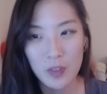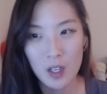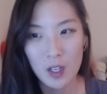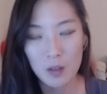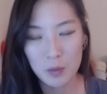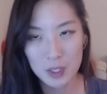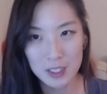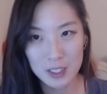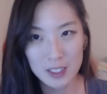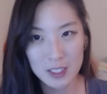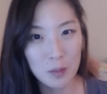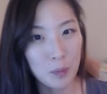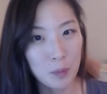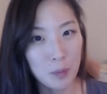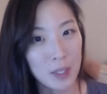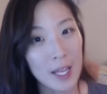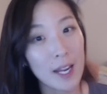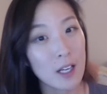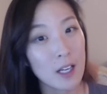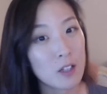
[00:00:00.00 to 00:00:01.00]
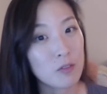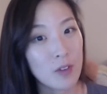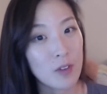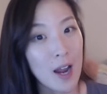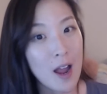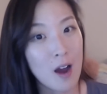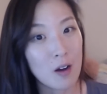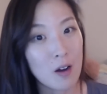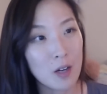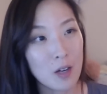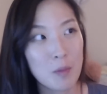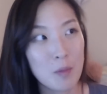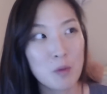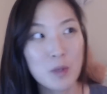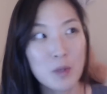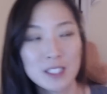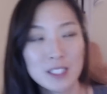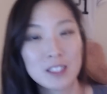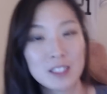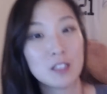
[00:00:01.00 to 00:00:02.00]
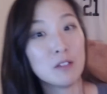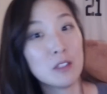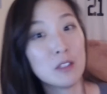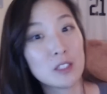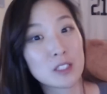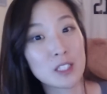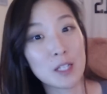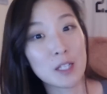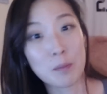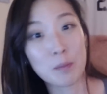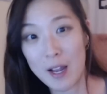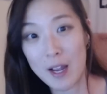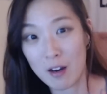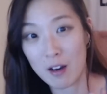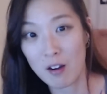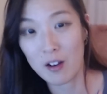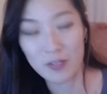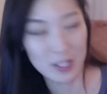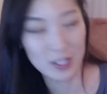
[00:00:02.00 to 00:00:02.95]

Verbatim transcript: we're still playing around. I mean, we still is like back off. That's